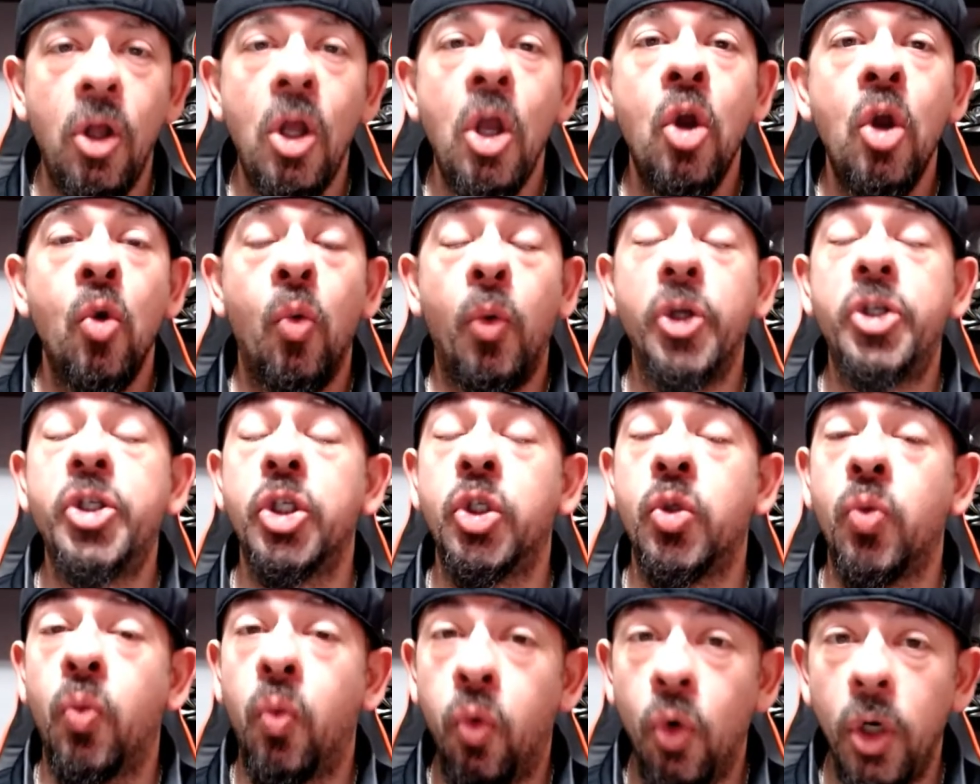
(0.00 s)
which is
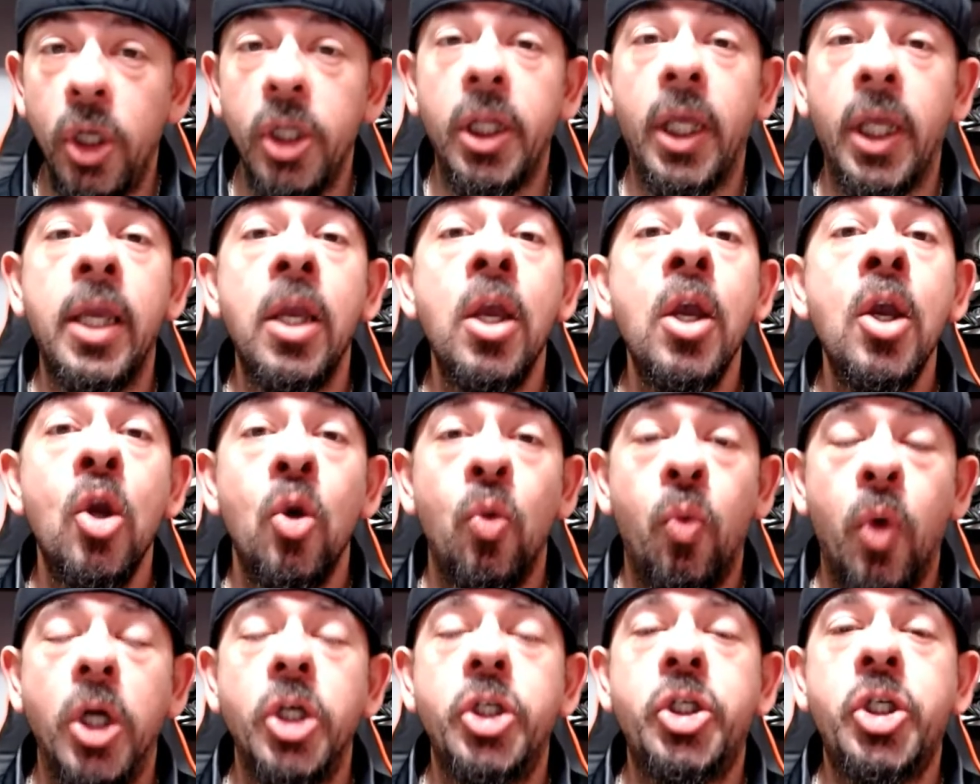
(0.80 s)
really
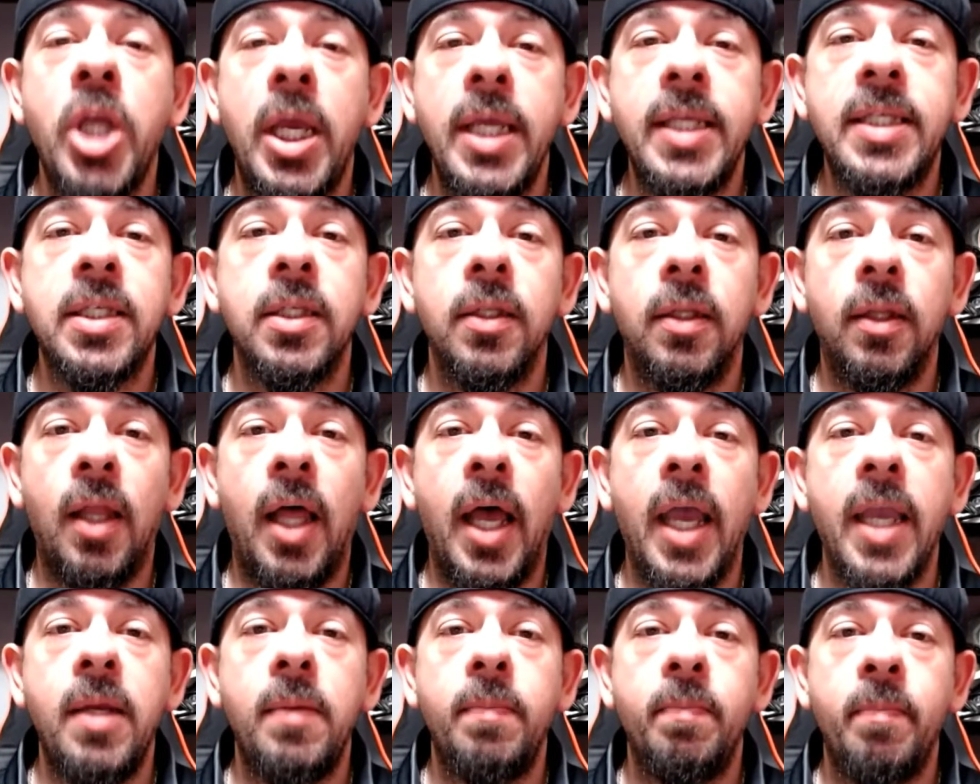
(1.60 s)
where Jason
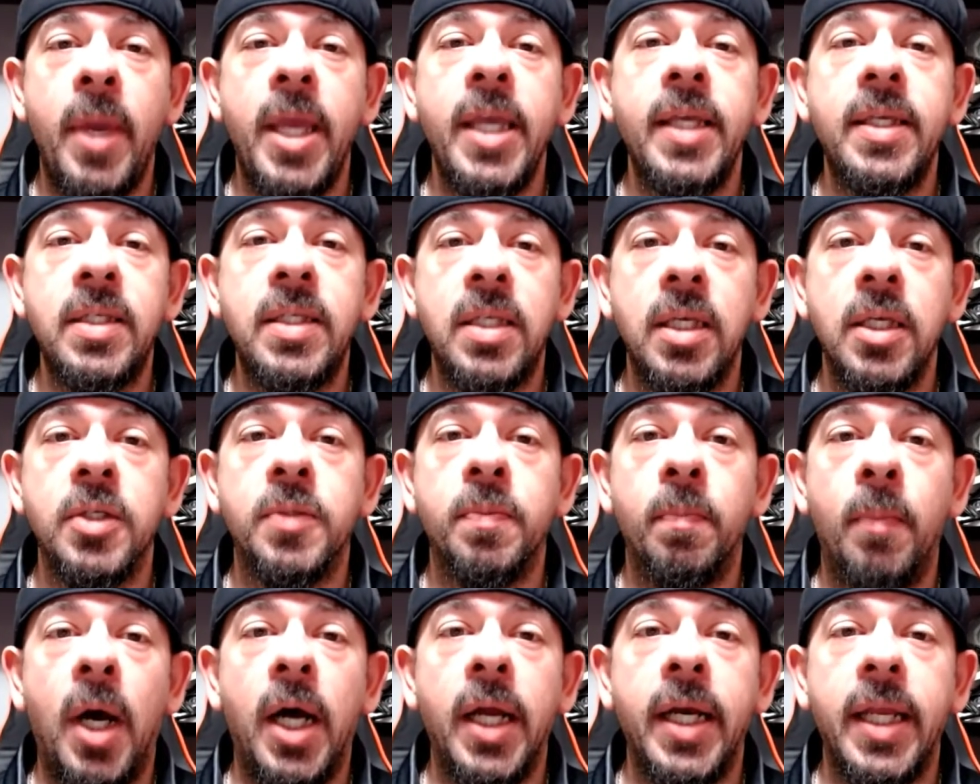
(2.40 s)
Light makes his
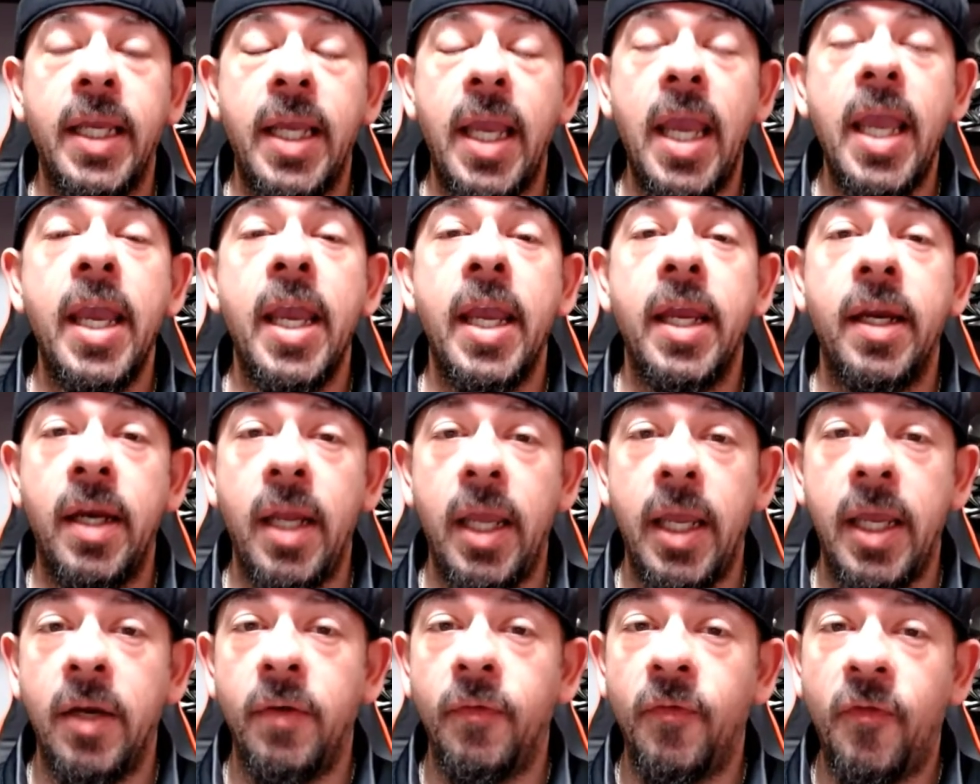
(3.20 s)
money
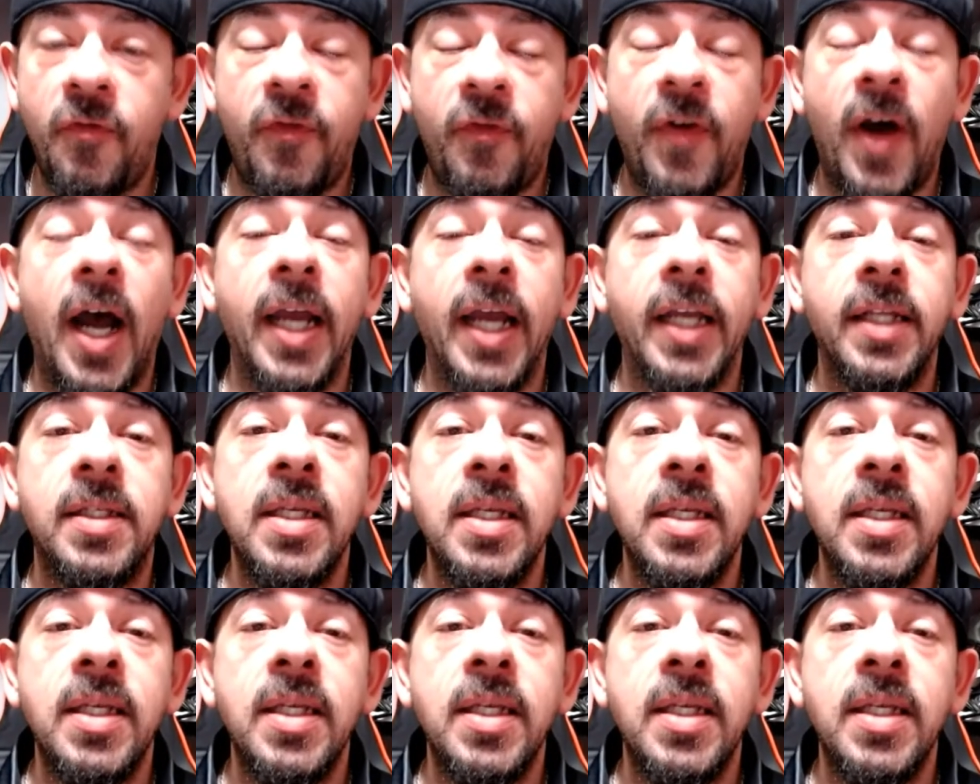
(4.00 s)
and finds